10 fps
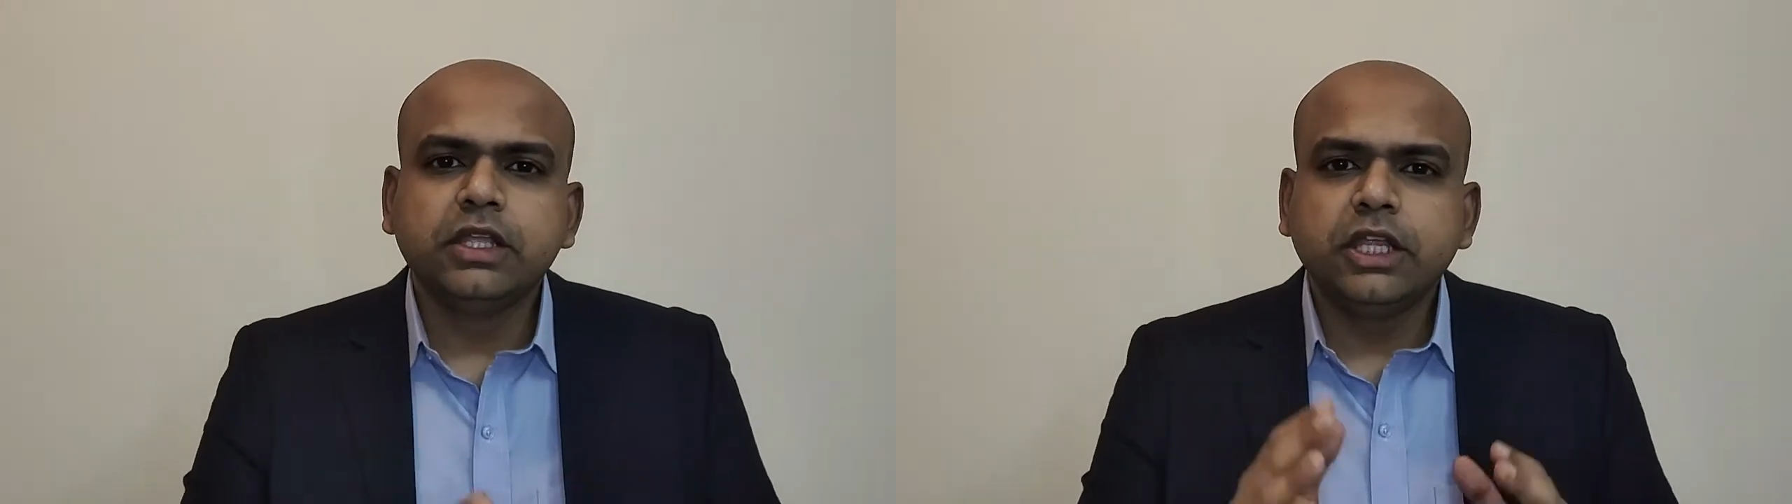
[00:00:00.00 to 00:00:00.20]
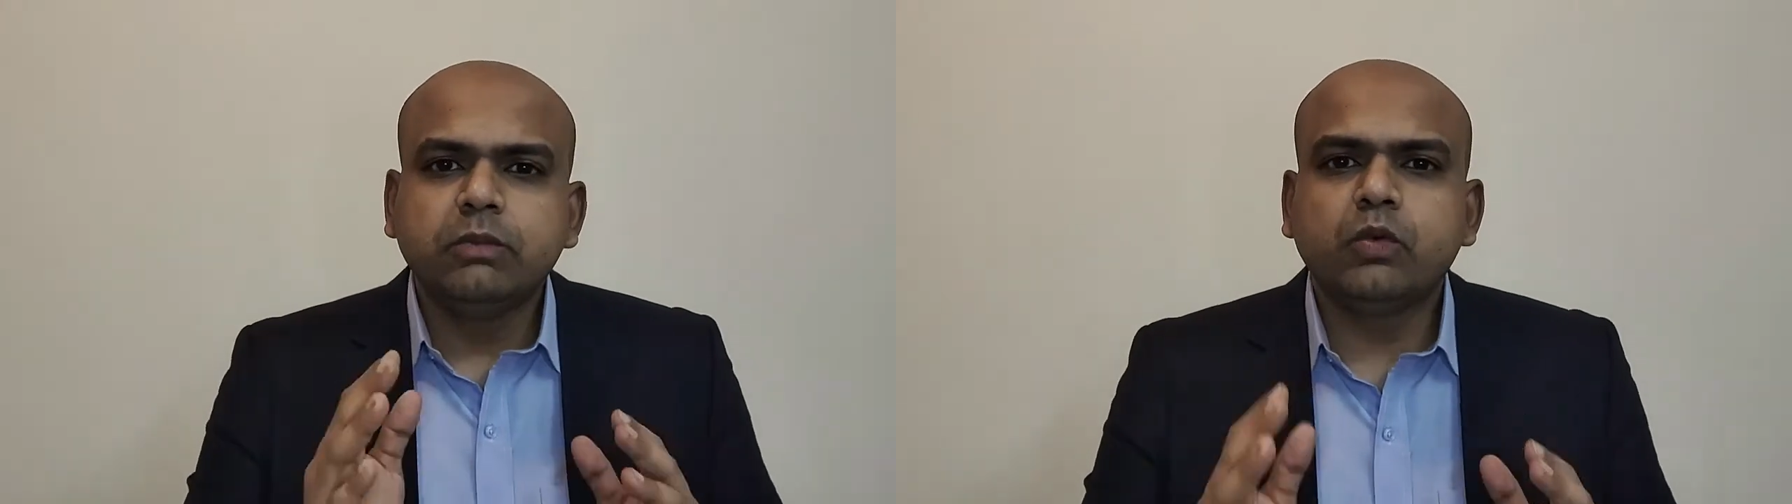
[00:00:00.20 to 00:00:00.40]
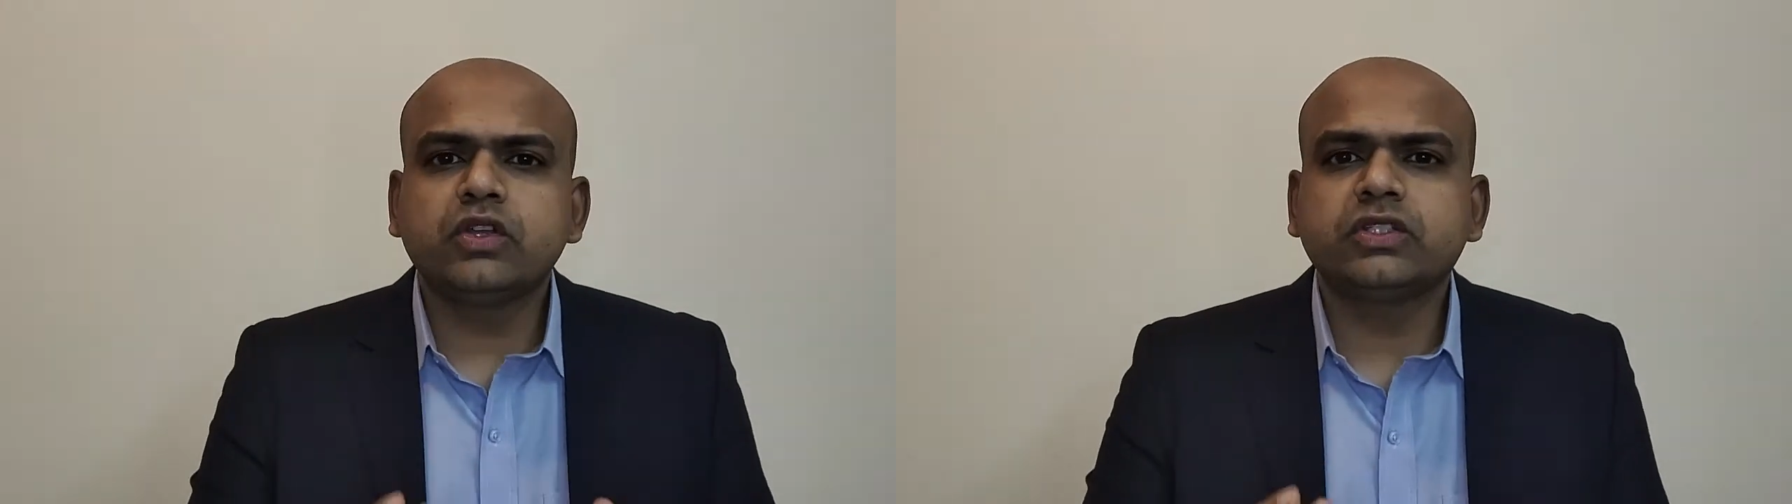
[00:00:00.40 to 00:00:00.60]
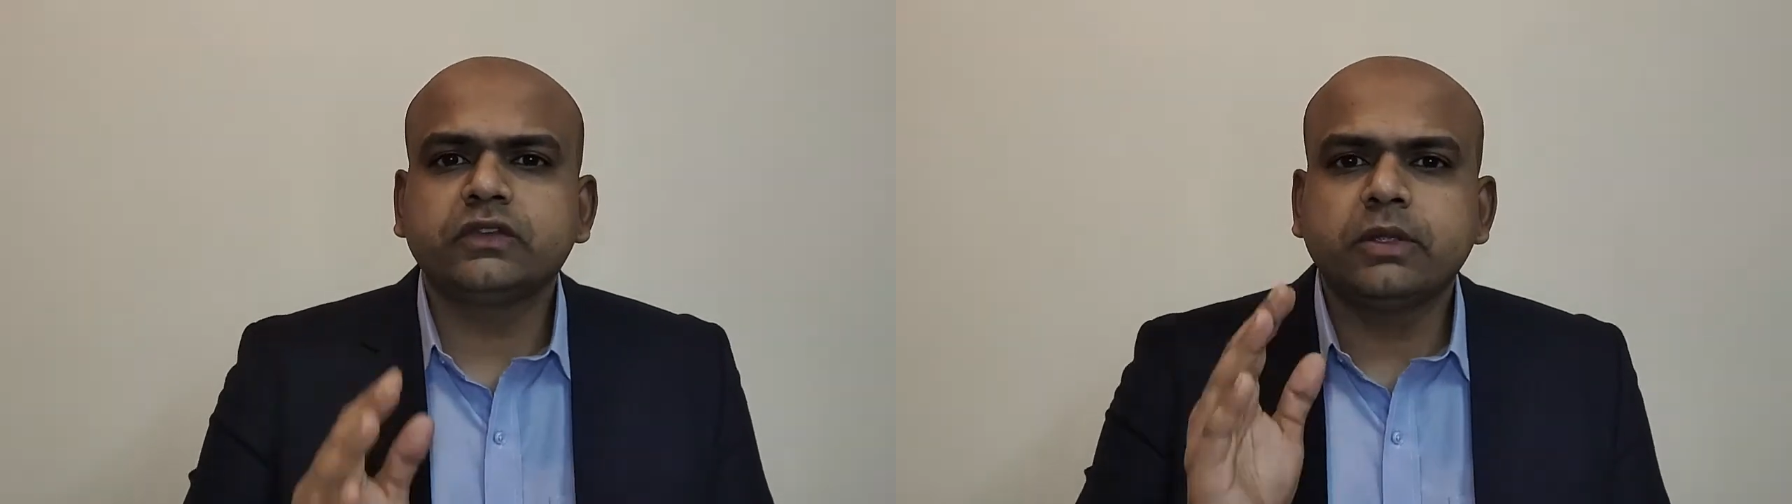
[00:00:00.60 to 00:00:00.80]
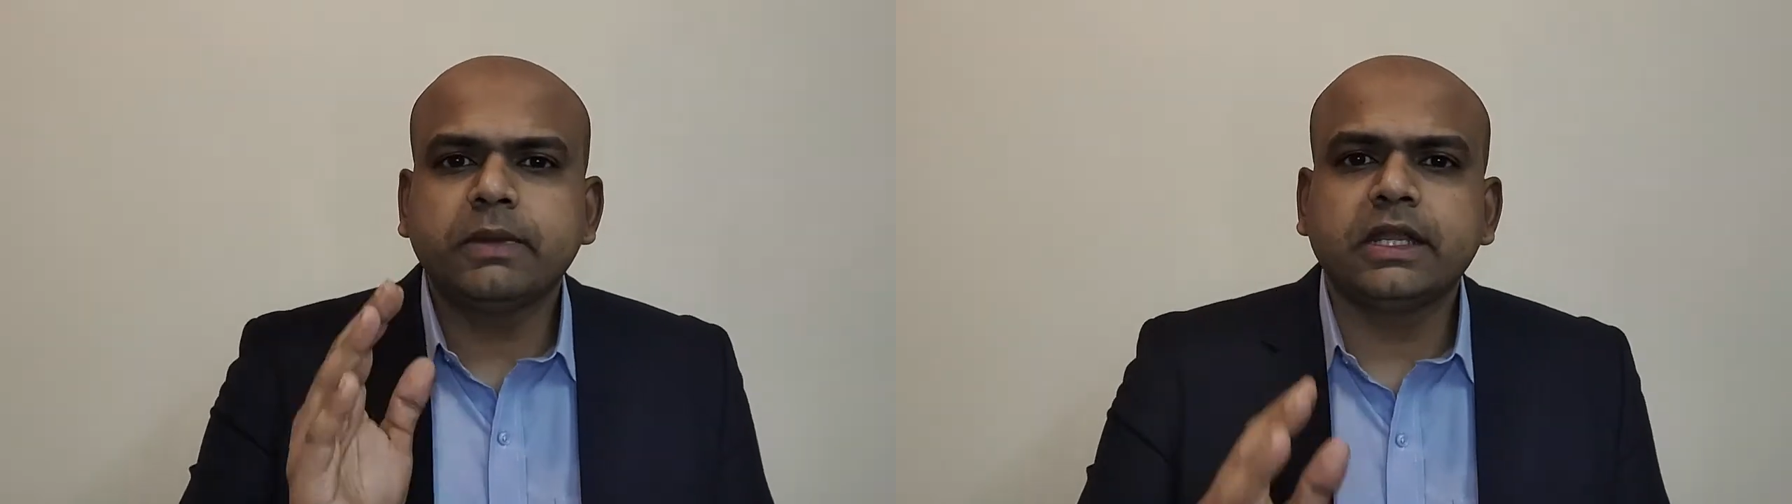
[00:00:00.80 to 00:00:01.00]
In most
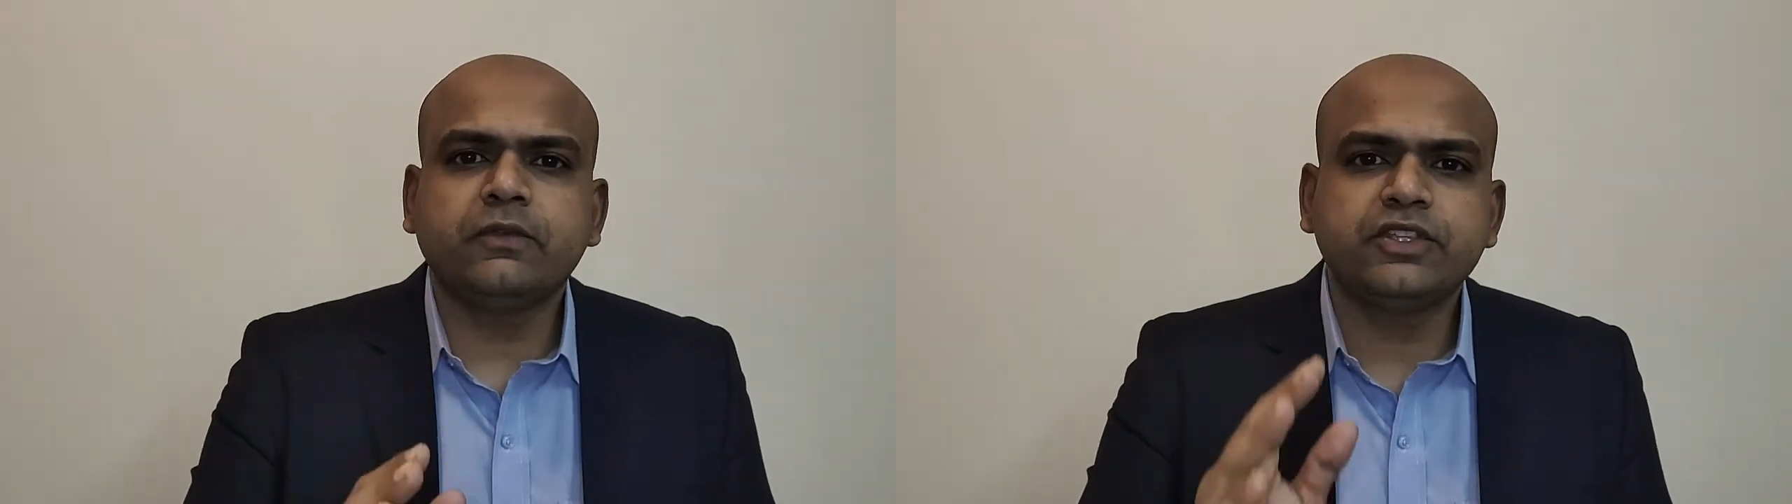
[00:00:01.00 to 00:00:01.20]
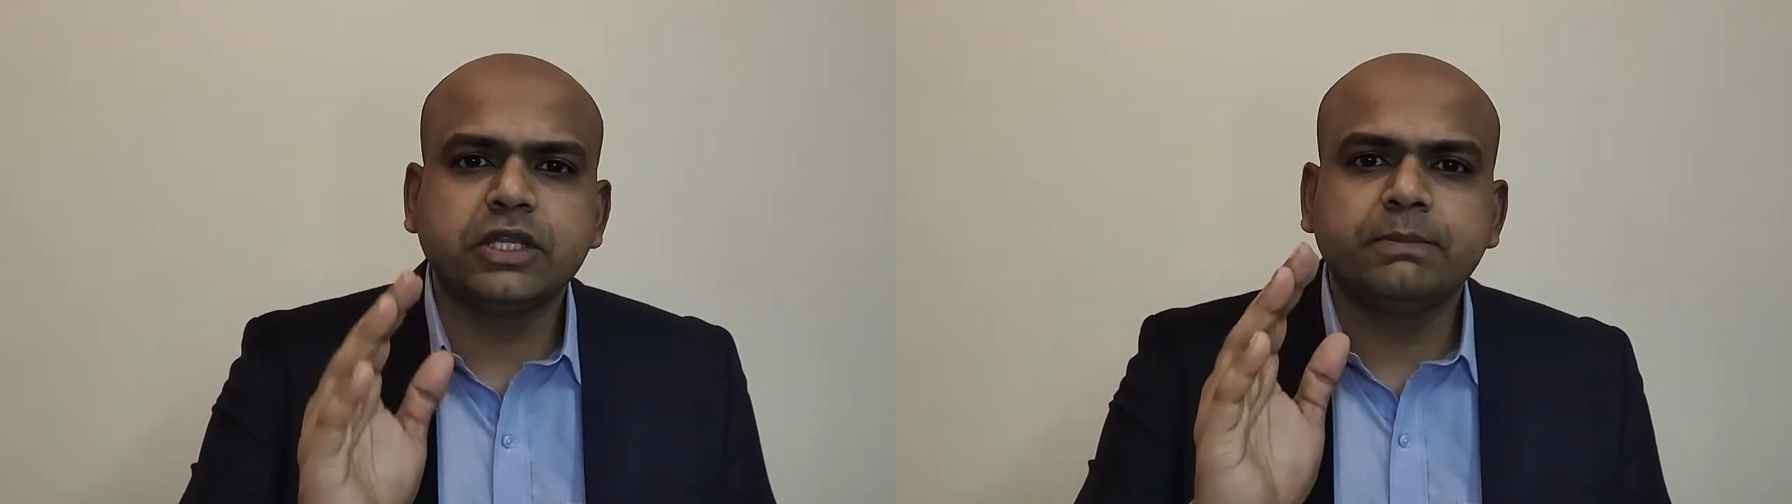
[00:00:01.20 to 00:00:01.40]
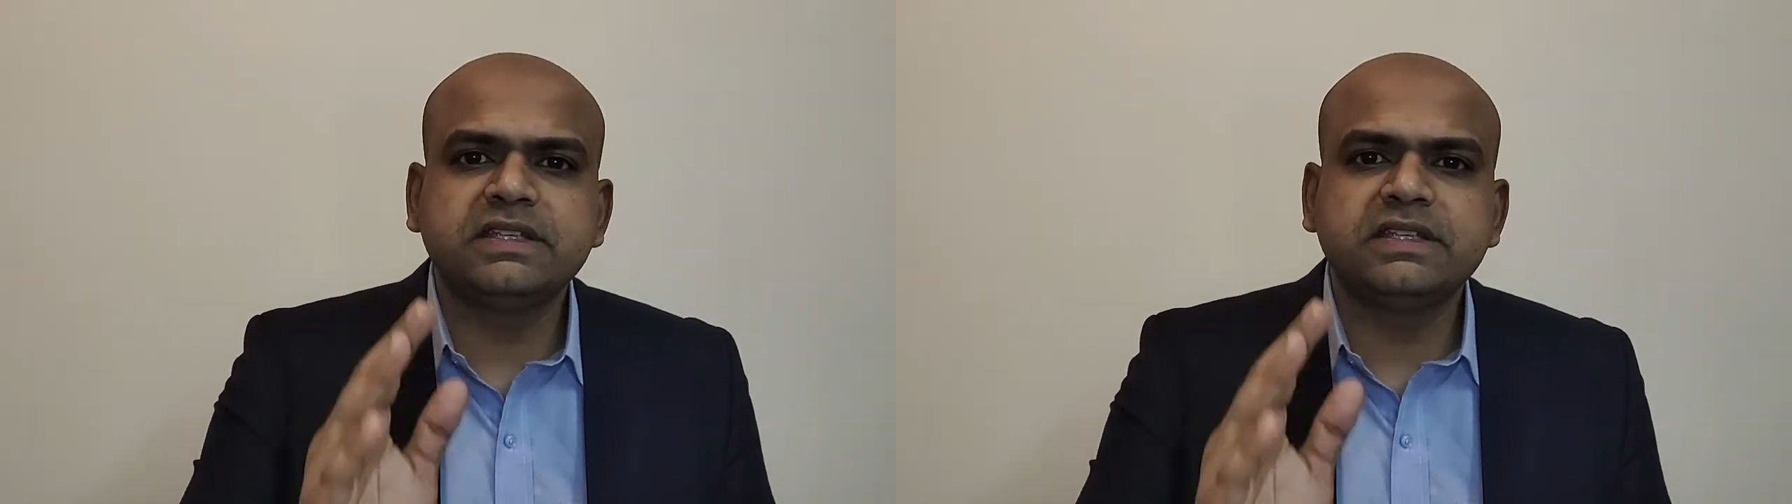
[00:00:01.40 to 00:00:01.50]
of the manufacturing